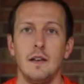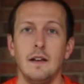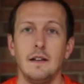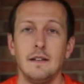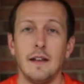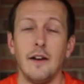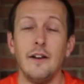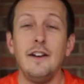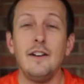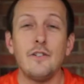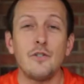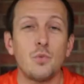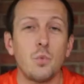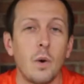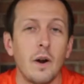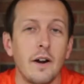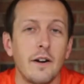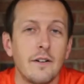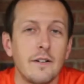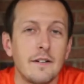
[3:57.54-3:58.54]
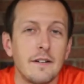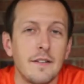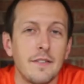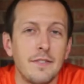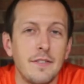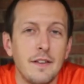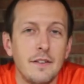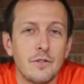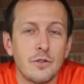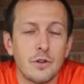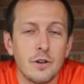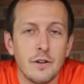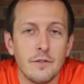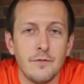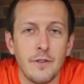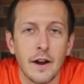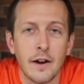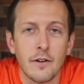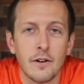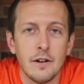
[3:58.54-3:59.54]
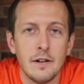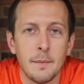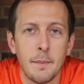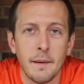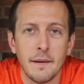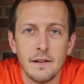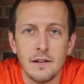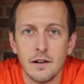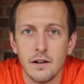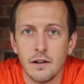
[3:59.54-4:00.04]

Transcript: Now here's where things are going to vary depending